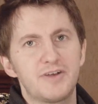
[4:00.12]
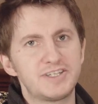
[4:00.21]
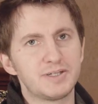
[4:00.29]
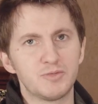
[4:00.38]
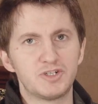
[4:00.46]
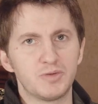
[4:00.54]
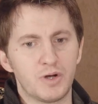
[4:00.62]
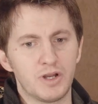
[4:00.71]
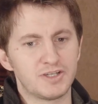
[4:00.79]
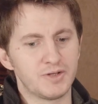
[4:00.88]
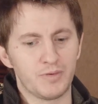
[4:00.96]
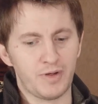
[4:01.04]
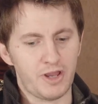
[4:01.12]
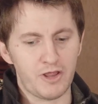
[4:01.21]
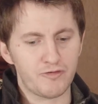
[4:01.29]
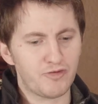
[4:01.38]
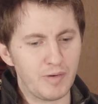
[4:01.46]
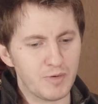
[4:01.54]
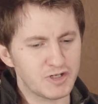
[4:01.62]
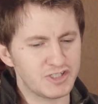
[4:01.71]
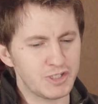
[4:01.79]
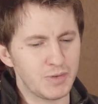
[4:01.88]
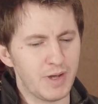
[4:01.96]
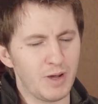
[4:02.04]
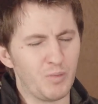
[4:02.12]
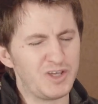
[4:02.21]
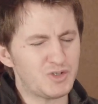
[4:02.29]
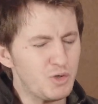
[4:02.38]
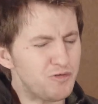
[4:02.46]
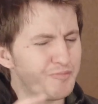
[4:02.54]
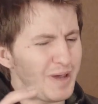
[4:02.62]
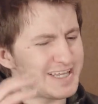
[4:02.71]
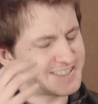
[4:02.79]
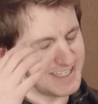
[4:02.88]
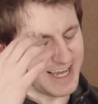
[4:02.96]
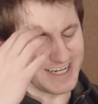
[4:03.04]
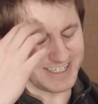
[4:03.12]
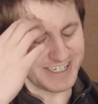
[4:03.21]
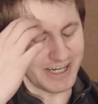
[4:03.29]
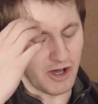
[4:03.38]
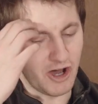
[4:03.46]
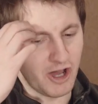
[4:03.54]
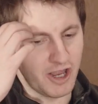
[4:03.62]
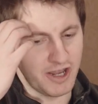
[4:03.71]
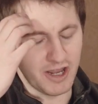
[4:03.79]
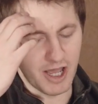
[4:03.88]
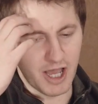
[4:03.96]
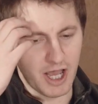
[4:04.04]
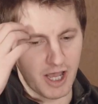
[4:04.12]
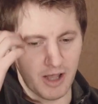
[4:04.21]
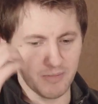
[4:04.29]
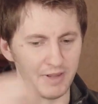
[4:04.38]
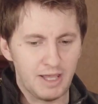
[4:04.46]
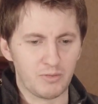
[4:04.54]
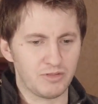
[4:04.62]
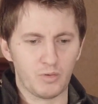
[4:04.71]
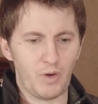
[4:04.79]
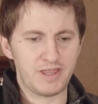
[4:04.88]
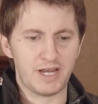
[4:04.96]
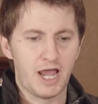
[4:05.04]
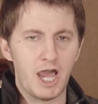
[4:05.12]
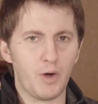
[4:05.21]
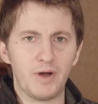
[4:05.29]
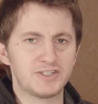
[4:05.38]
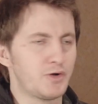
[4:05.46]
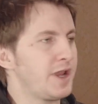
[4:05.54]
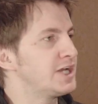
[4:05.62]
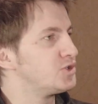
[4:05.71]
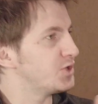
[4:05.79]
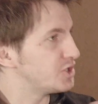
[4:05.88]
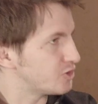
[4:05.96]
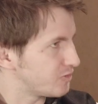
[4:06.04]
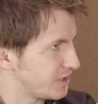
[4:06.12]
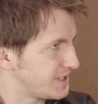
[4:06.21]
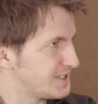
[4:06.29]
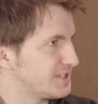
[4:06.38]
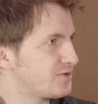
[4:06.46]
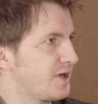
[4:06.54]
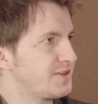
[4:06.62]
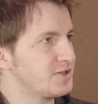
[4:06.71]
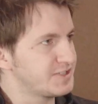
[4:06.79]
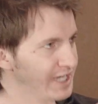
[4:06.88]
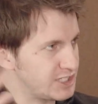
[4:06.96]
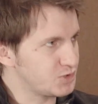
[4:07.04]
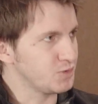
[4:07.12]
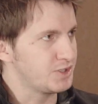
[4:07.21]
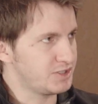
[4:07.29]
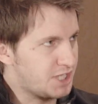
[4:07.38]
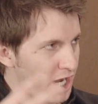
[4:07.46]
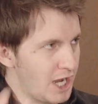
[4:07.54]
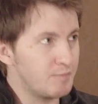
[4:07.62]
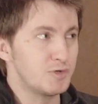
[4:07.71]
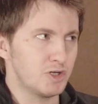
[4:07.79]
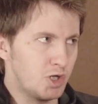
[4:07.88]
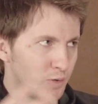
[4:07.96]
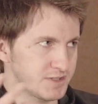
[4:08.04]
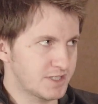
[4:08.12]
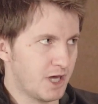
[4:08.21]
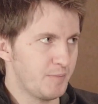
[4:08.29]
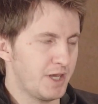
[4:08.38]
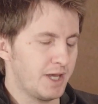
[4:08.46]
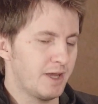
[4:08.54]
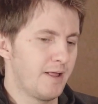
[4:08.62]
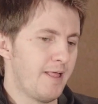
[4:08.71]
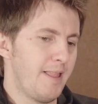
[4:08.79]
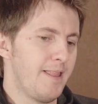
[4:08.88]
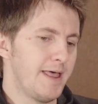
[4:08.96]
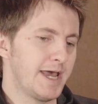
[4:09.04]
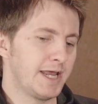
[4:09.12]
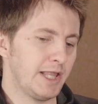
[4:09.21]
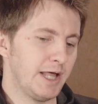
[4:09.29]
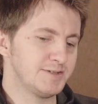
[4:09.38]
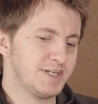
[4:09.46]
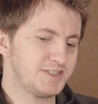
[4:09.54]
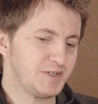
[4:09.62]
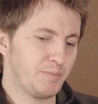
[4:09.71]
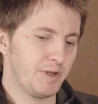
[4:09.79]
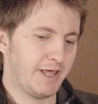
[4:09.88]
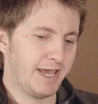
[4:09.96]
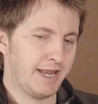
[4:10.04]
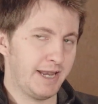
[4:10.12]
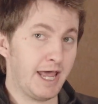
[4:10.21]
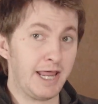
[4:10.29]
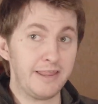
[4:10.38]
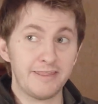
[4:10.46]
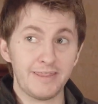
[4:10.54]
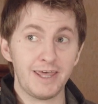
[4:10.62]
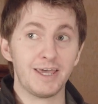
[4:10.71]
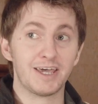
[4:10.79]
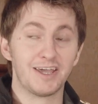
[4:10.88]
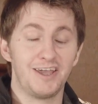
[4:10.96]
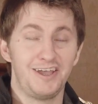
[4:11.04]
very similar to what other frameworks do. We sort of base the idea on like the way that iOS or Android do releases, right? They're scheduled, they're timed, you know what's coming. It allows us to plan, and I think